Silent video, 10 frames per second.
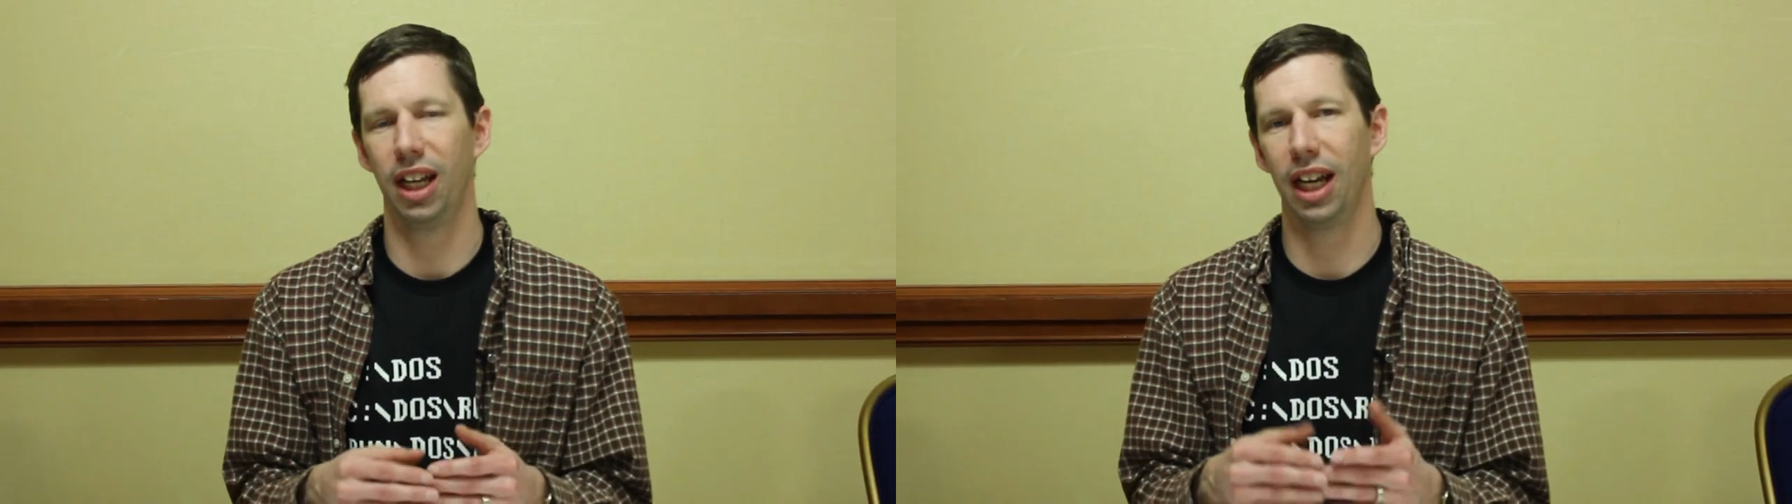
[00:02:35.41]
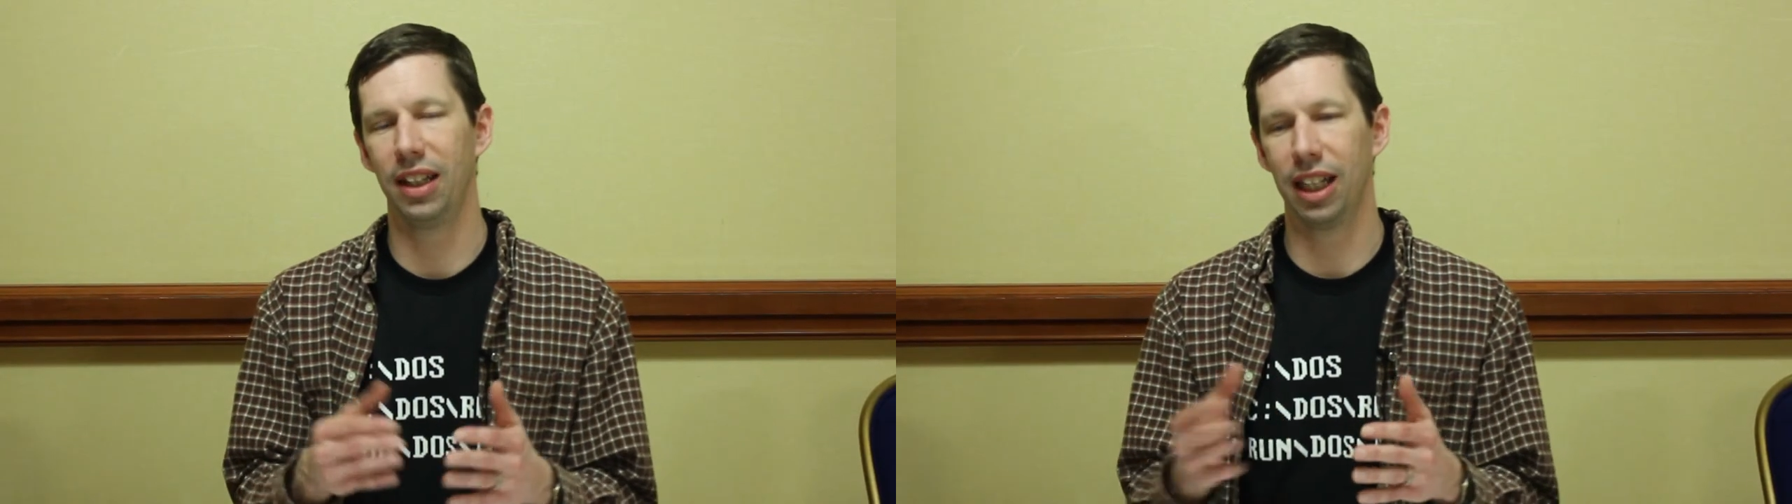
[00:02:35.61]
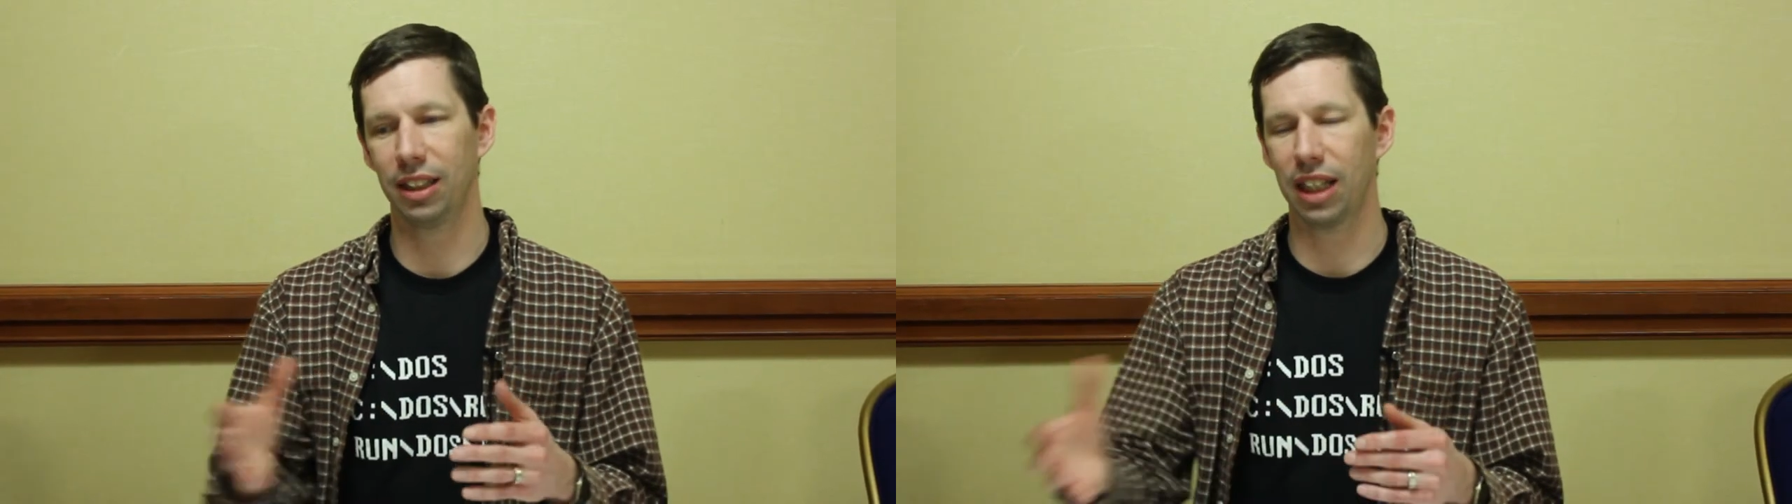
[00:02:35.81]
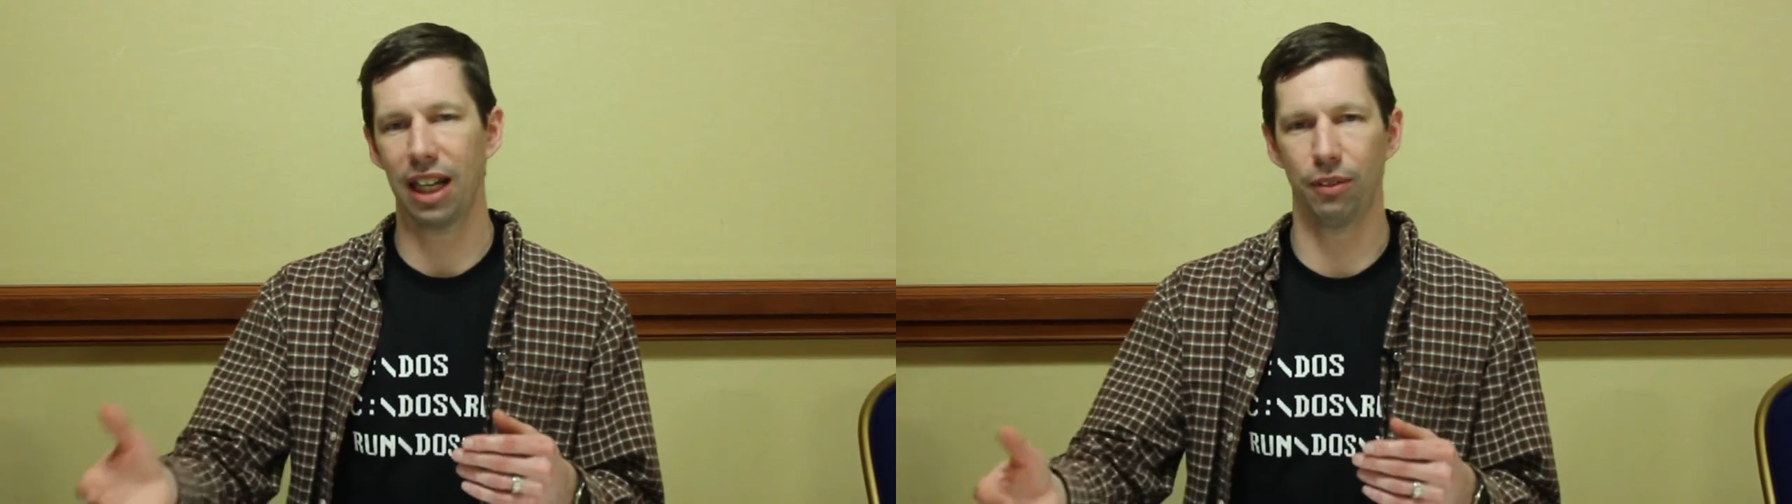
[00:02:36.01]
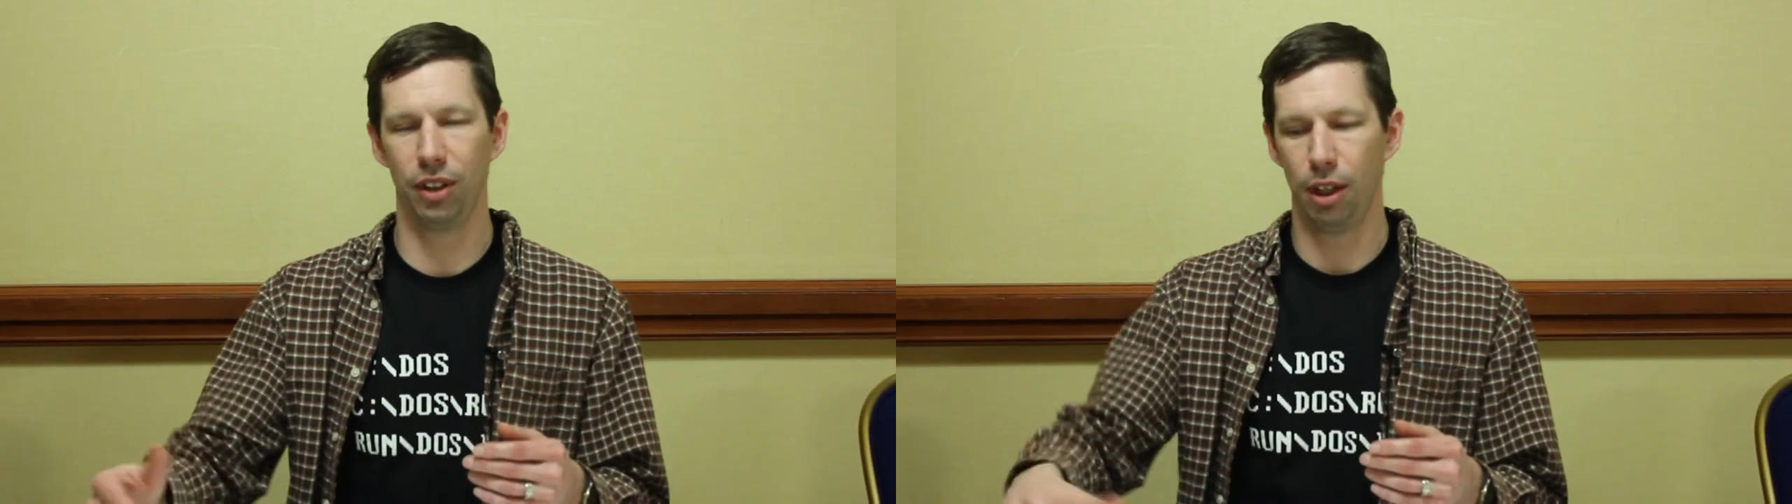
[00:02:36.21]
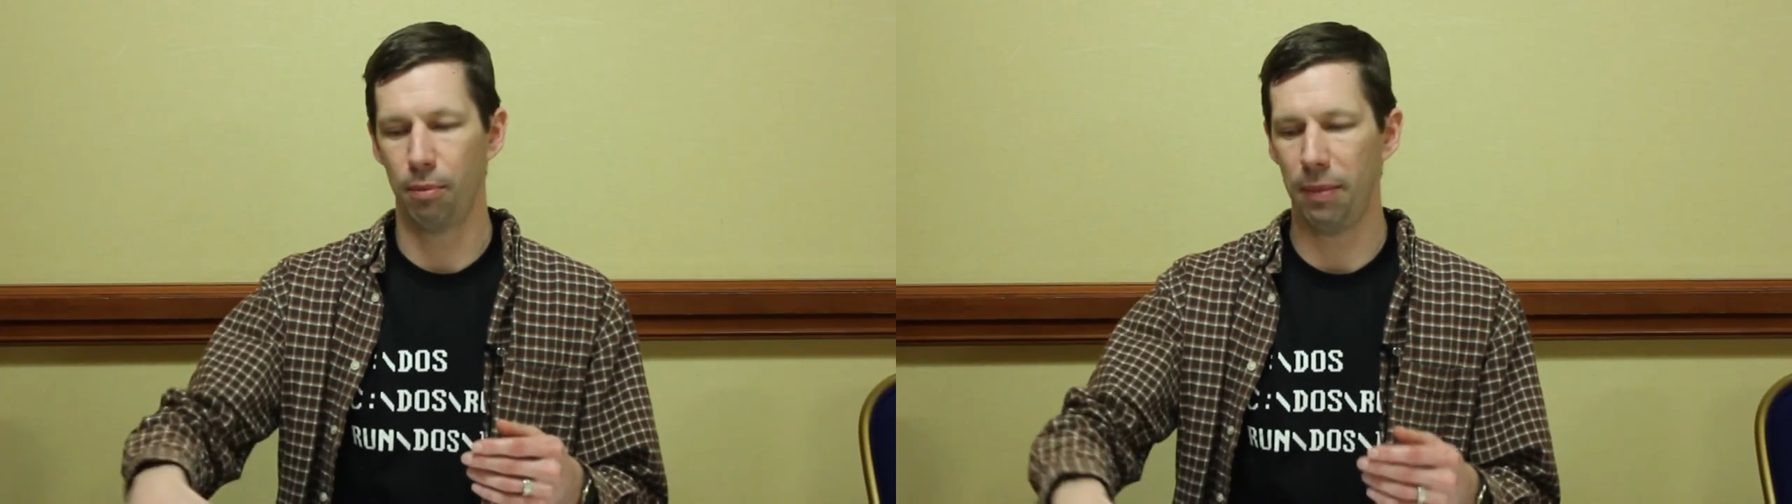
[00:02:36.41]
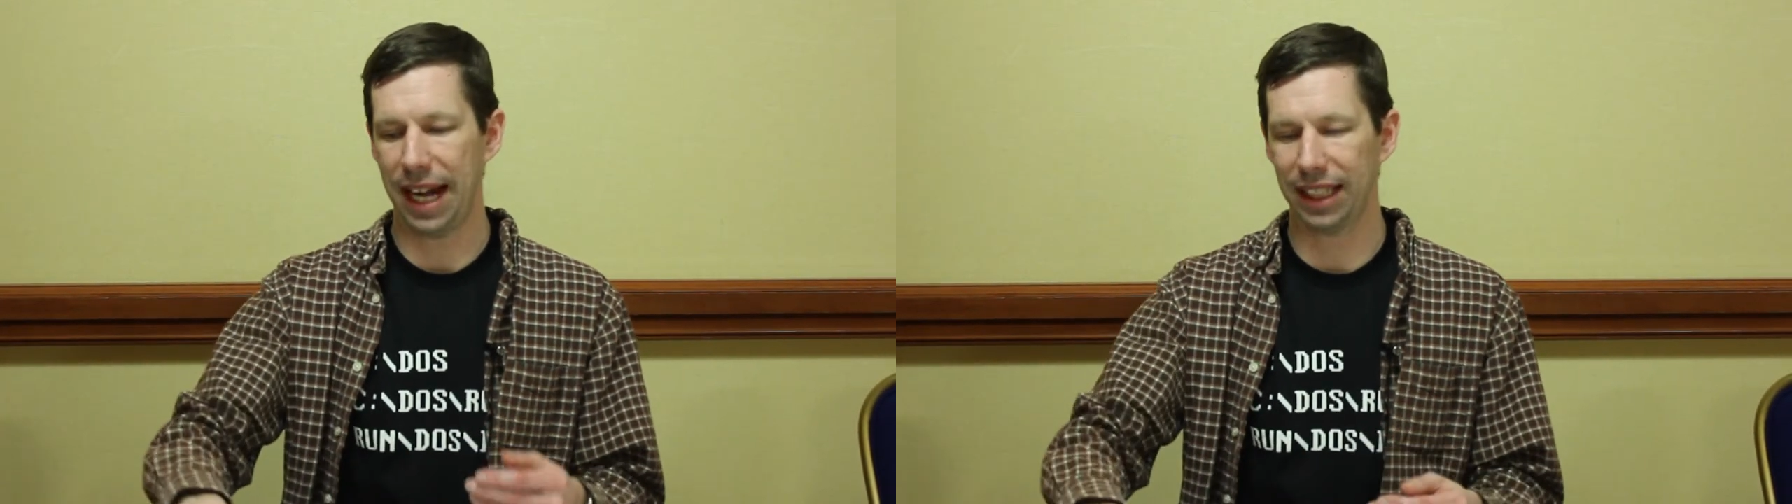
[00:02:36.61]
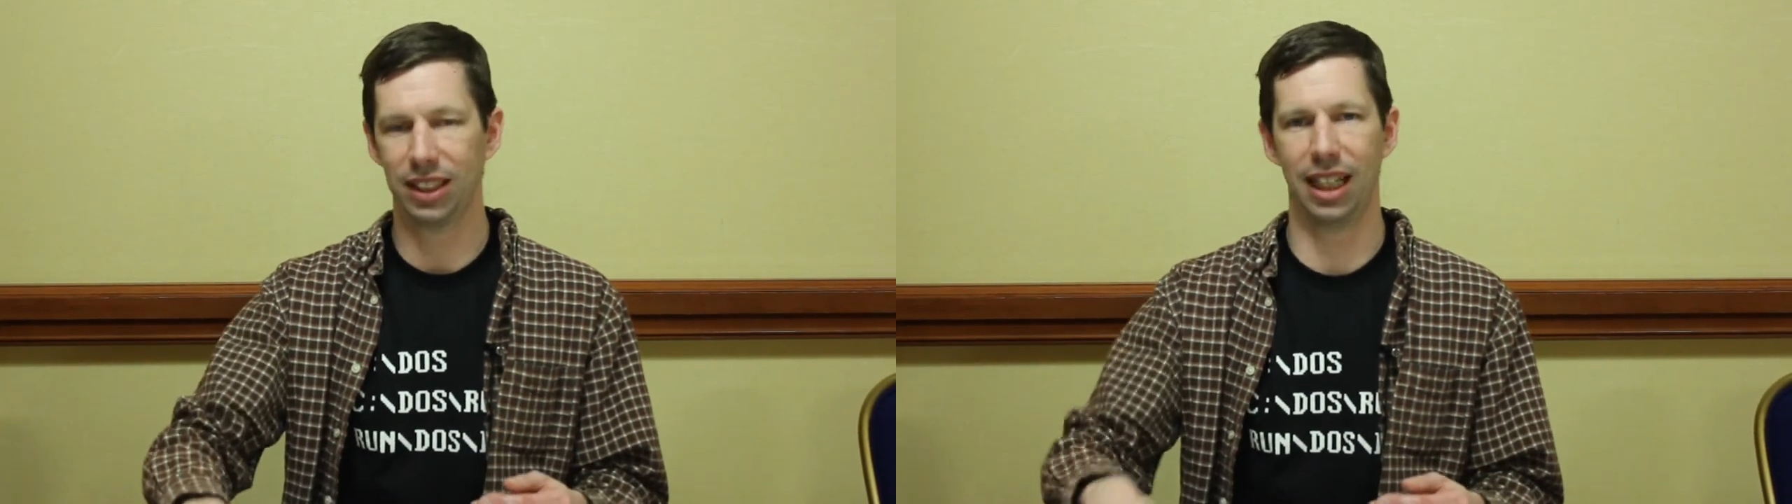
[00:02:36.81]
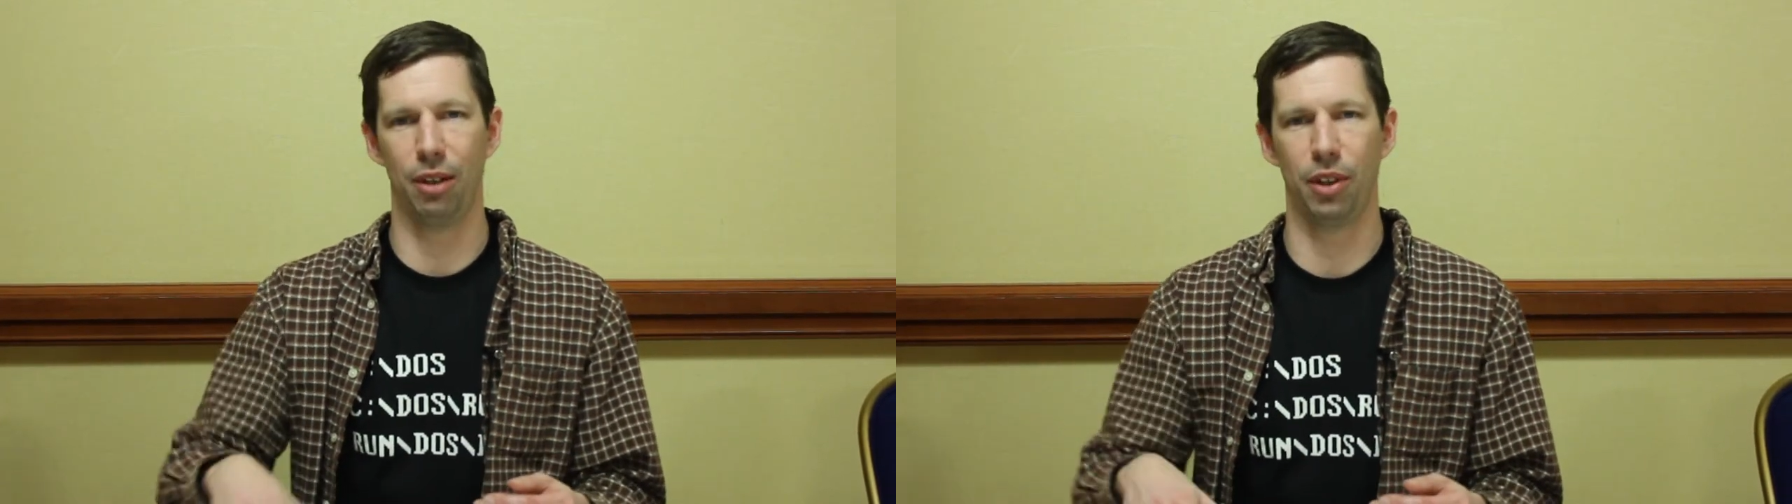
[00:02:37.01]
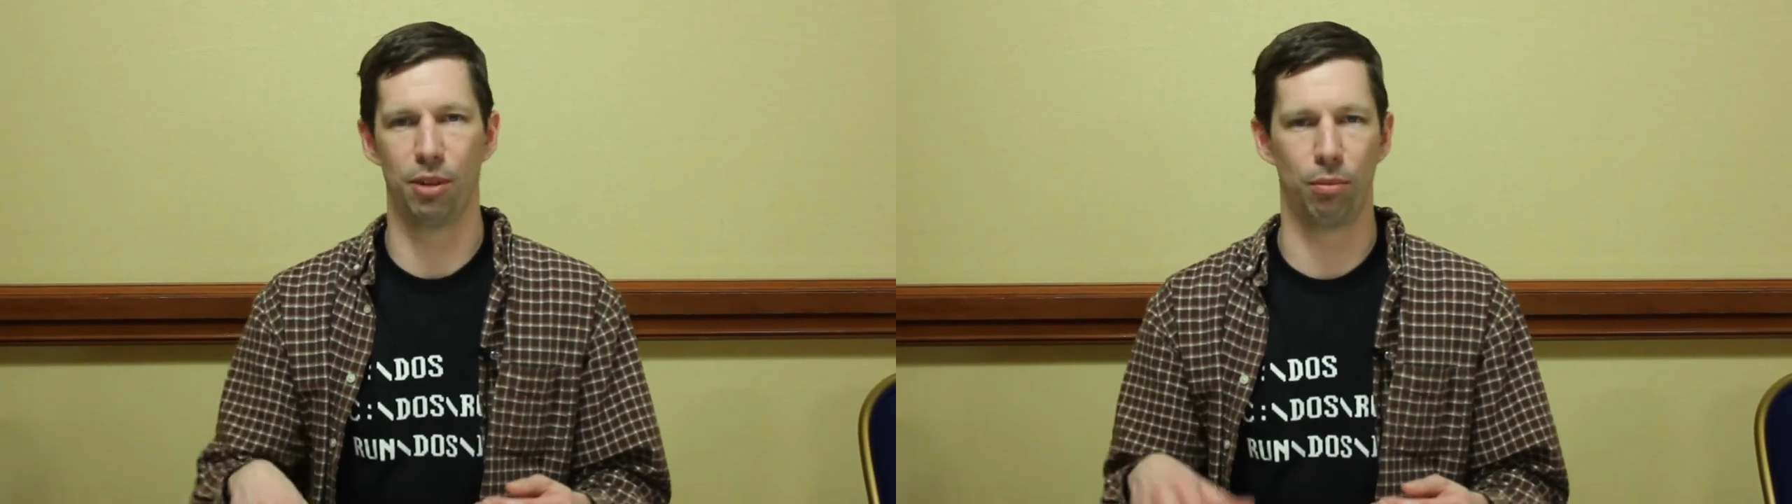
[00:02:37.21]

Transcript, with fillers: and then kind of match that with